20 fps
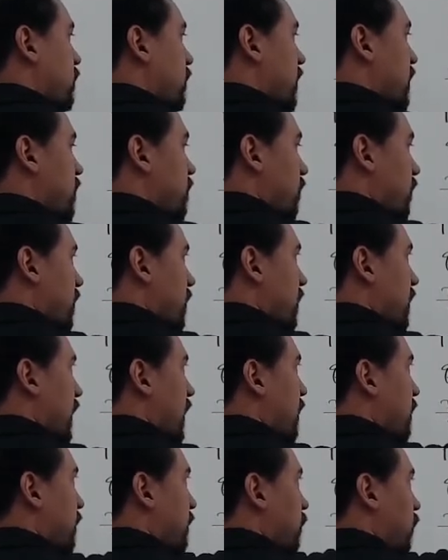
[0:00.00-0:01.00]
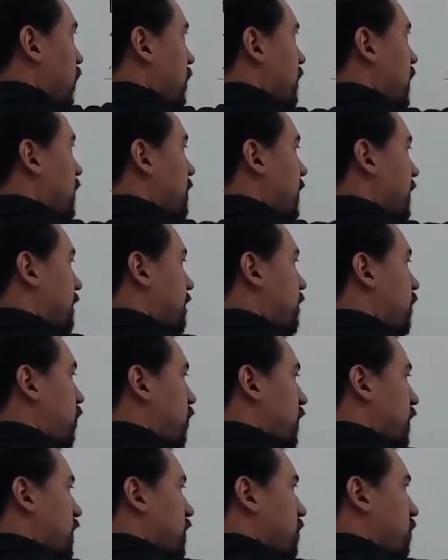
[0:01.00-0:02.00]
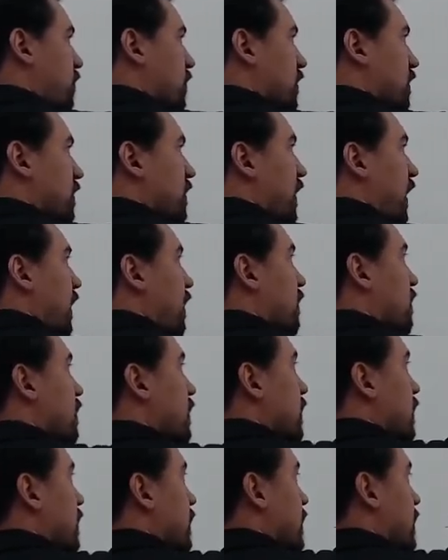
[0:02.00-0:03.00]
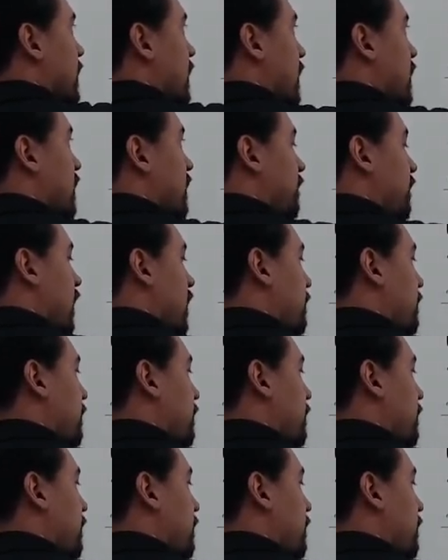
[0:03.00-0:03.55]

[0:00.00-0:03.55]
is already there, 4 divided by 4 is already there, 6 divided